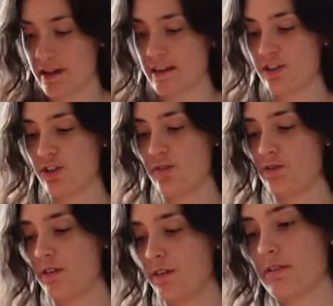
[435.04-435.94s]
has
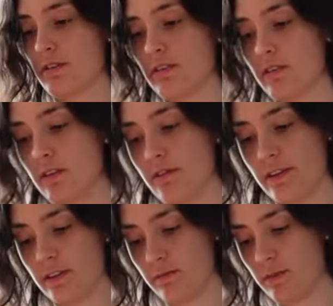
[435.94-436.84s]
chosen. We're gonna go
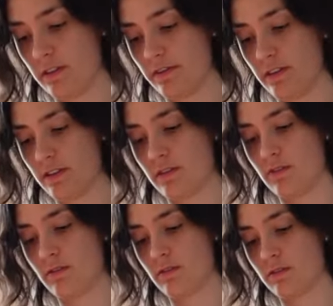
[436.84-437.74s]
with him, and if it
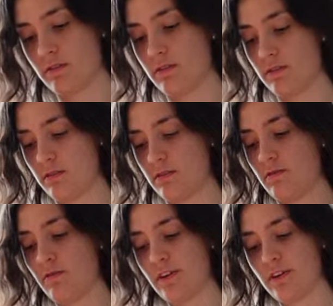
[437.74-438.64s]
looks
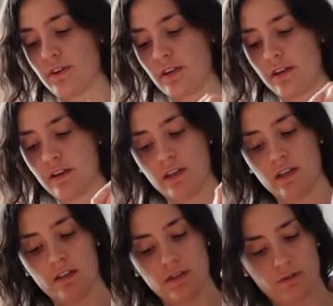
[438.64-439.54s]
weird and
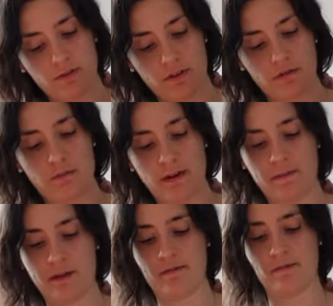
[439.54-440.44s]
ugly, we're gonna
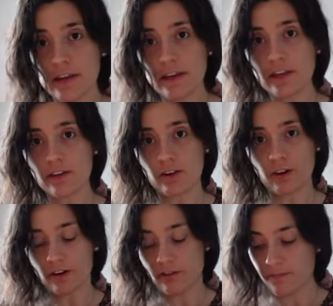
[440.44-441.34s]
blame him.
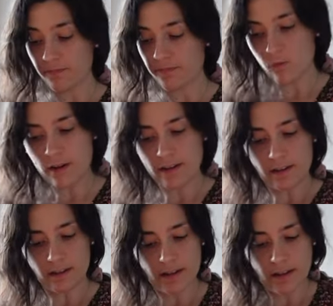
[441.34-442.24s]
Either
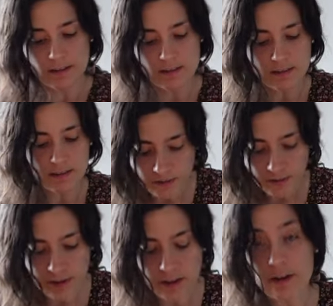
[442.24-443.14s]
one that is
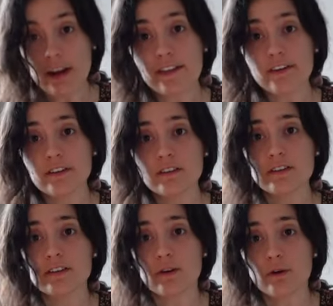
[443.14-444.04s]
without gathers,
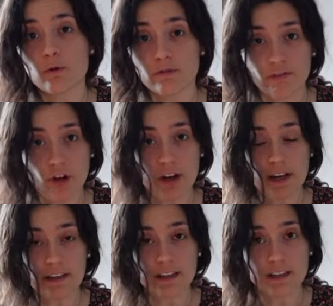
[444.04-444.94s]
so it will fall
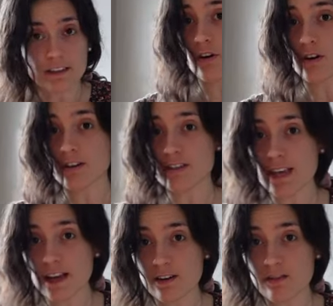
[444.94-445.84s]
like this, or the
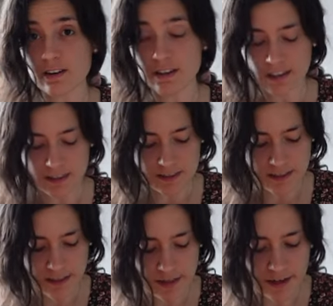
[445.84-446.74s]
second one is
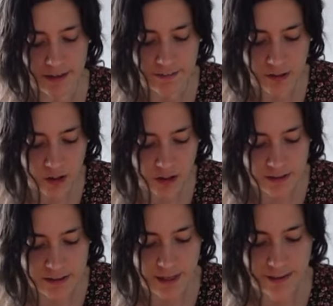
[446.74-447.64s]
that I have all
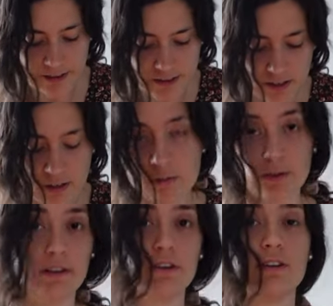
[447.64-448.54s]
these gathers here,
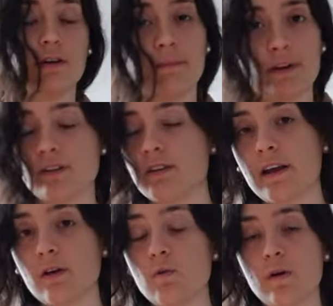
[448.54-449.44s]
well, not that much,
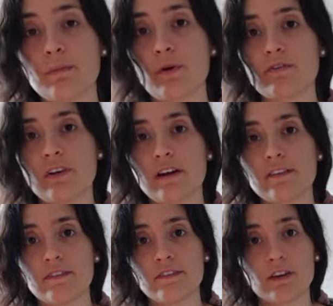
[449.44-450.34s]
like
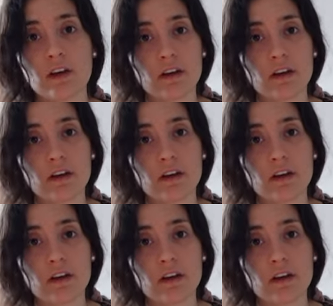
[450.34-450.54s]
1.5